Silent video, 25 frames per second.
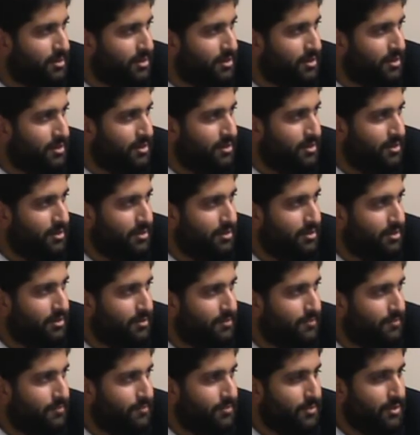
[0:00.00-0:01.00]
Halakha.
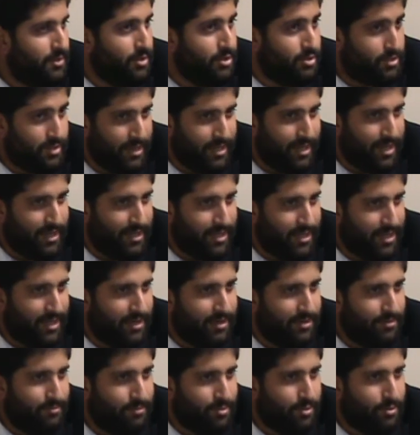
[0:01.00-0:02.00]
Halakha. You study
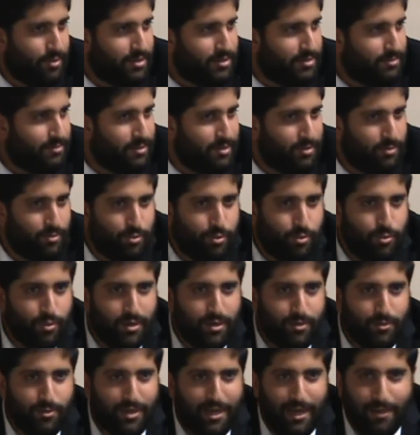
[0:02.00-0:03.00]
halakha, but what does it mean?
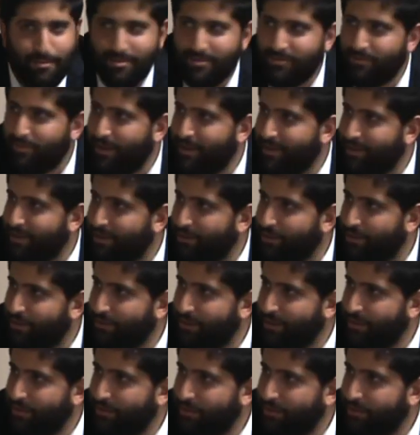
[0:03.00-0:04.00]
What what happens from nine to nine
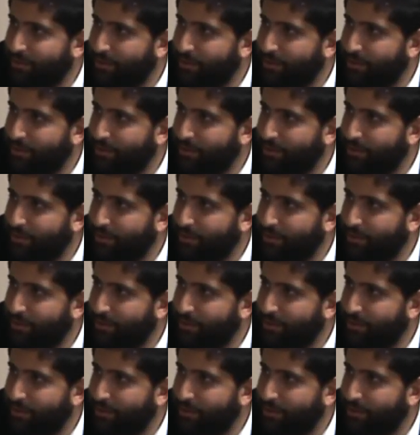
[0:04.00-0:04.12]
twenty-five?